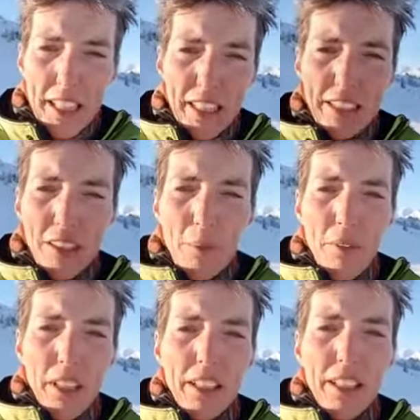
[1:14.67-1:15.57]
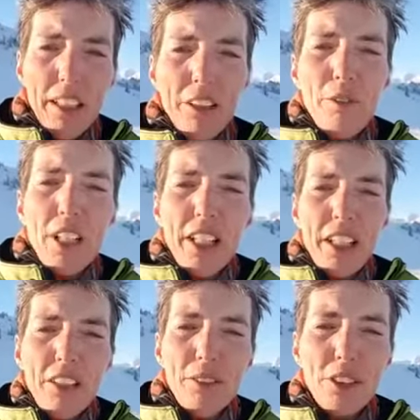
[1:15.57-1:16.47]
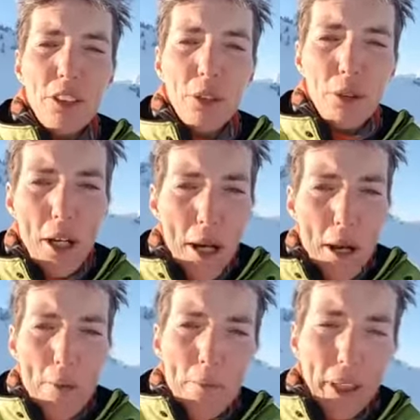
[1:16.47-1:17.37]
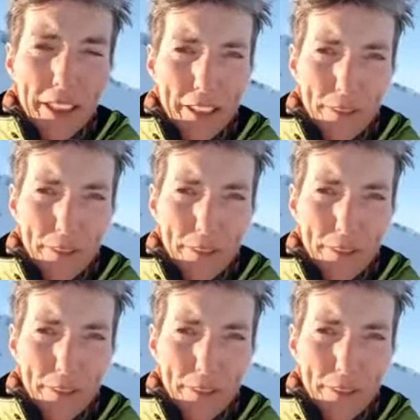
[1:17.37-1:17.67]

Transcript: in something that I really love to do. But